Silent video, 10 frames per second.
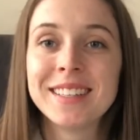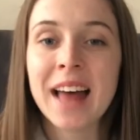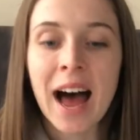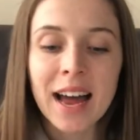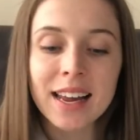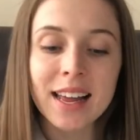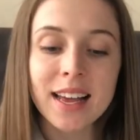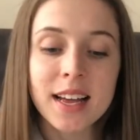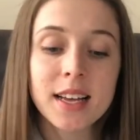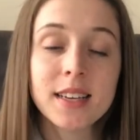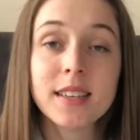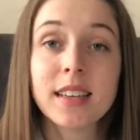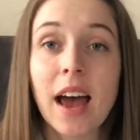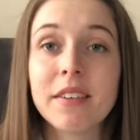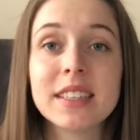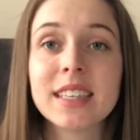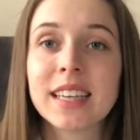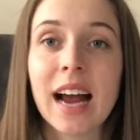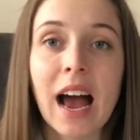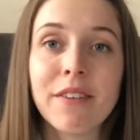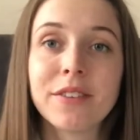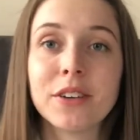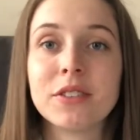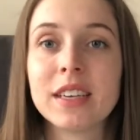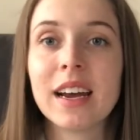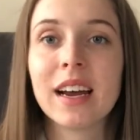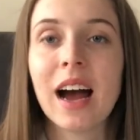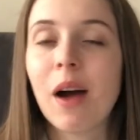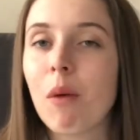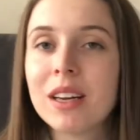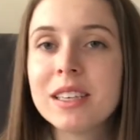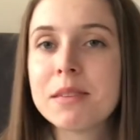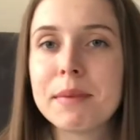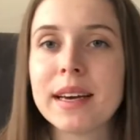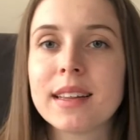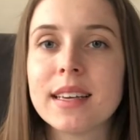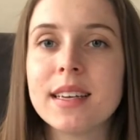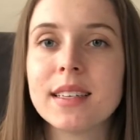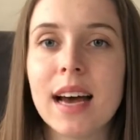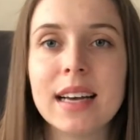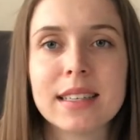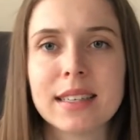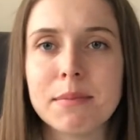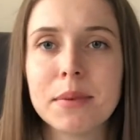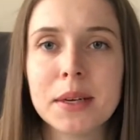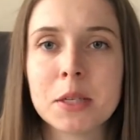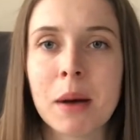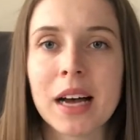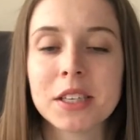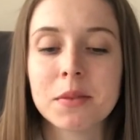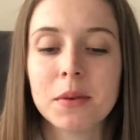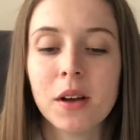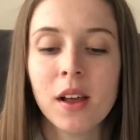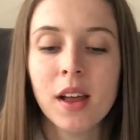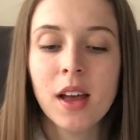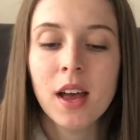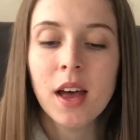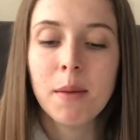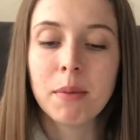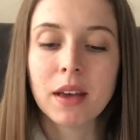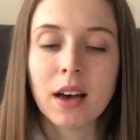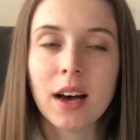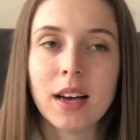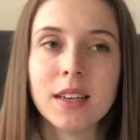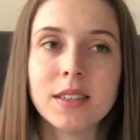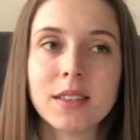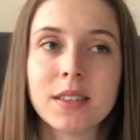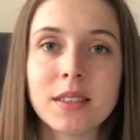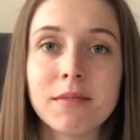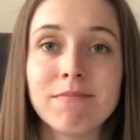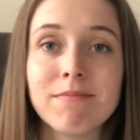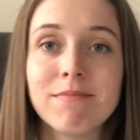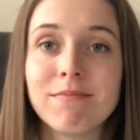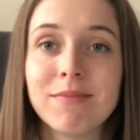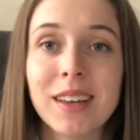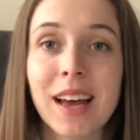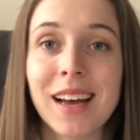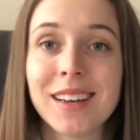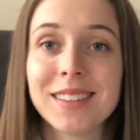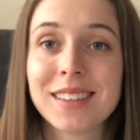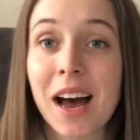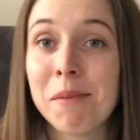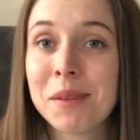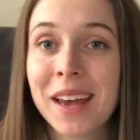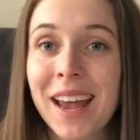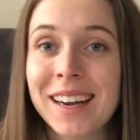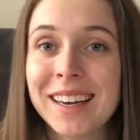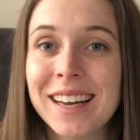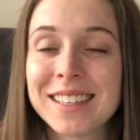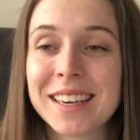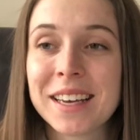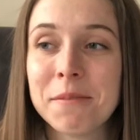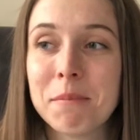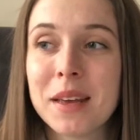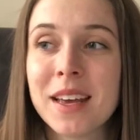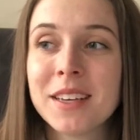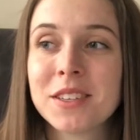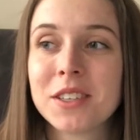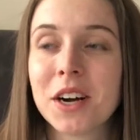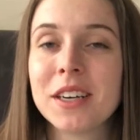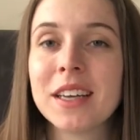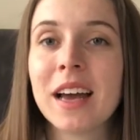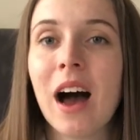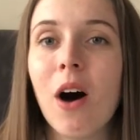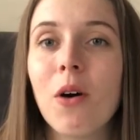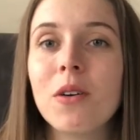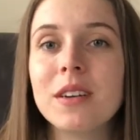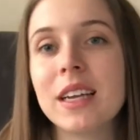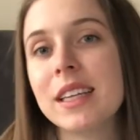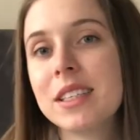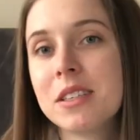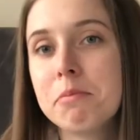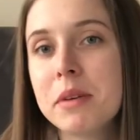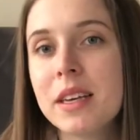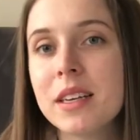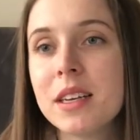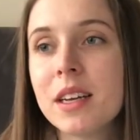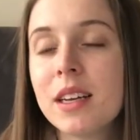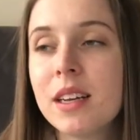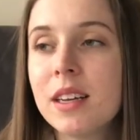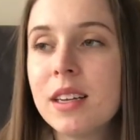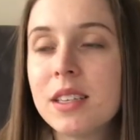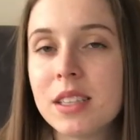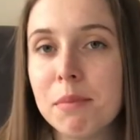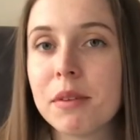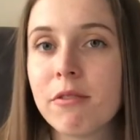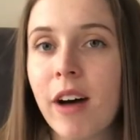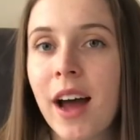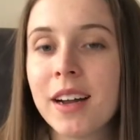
that is everything that I have for you today. I wanted to make this as simple as possible because as complicated as it can be, starting out needs to be simplified.